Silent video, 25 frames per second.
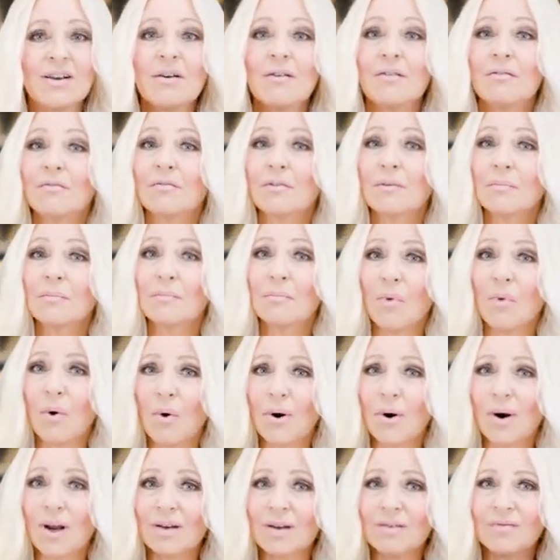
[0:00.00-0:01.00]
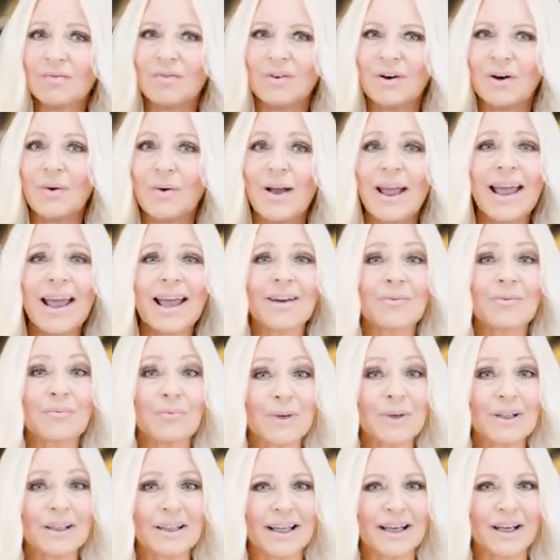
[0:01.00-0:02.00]
for more info and
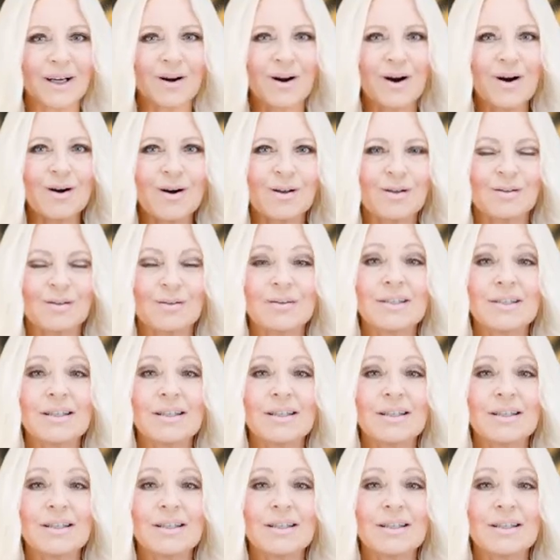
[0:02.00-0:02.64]
related articles